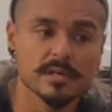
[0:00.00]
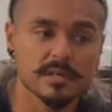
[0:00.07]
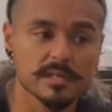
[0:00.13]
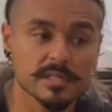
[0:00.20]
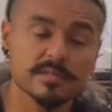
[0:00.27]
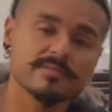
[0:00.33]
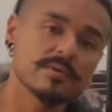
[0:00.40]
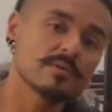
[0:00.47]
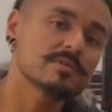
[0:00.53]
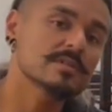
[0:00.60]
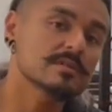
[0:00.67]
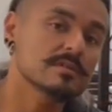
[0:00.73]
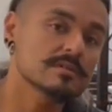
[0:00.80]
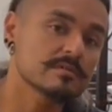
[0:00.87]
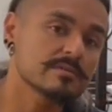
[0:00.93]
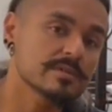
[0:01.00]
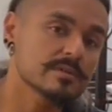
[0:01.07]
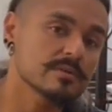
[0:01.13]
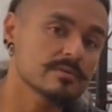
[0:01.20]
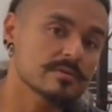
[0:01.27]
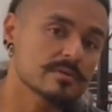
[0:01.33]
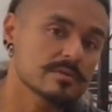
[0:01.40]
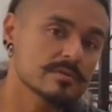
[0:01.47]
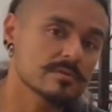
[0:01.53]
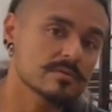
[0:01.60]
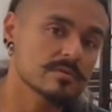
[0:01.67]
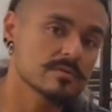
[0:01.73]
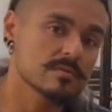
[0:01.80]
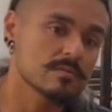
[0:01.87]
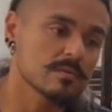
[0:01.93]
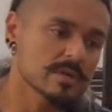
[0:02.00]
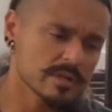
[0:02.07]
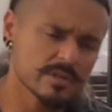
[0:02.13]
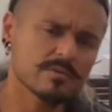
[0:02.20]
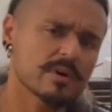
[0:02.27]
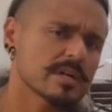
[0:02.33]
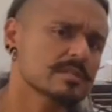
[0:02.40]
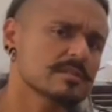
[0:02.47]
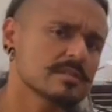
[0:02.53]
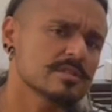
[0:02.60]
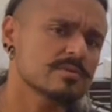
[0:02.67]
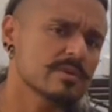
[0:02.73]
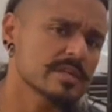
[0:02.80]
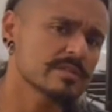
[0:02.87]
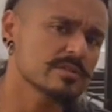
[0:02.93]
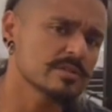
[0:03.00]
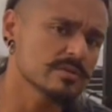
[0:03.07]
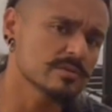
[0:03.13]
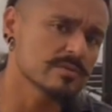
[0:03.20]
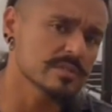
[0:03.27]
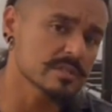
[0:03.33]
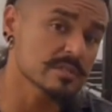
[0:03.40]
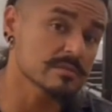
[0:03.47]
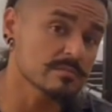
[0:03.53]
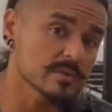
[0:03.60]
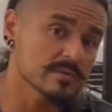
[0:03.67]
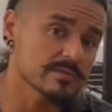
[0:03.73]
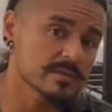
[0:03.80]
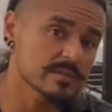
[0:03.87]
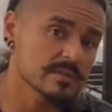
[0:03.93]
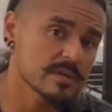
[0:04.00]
Let's focus on the results. What are you actually trying to do with these moves?